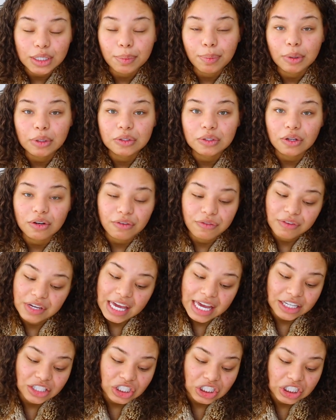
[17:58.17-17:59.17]
So post
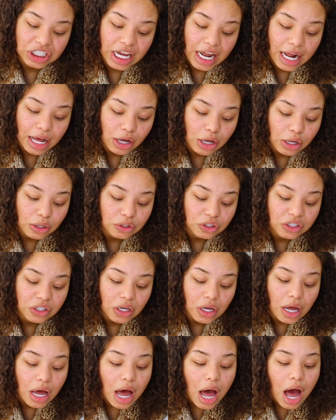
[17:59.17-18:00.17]
notification shout out goes
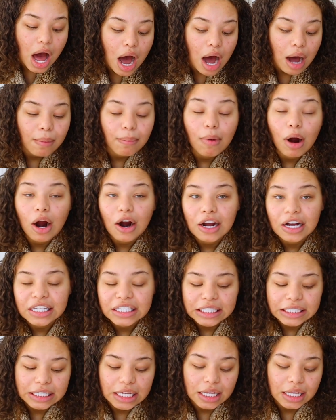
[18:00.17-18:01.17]
to
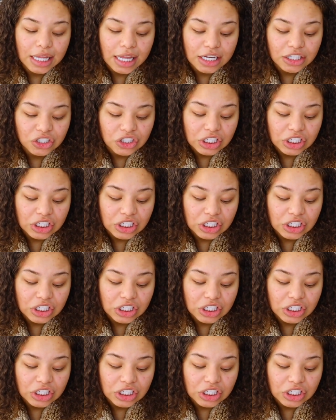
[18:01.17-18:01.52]
Amara Silla.